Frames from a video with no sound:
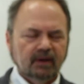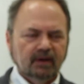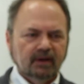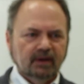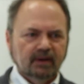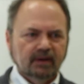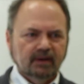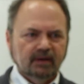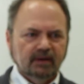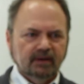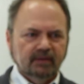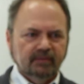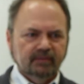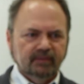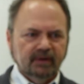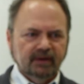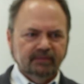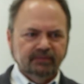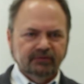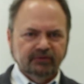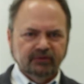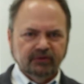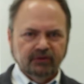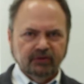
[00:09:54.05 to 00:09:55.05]

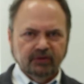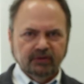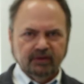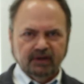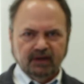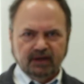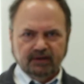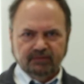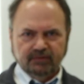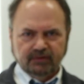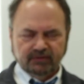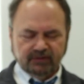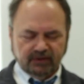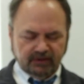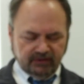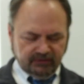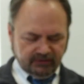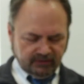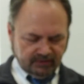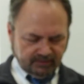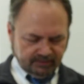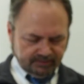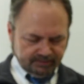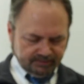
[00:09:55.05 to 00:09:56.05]
obscure
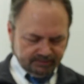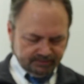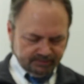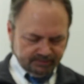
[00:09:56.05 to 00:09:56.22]
conversation.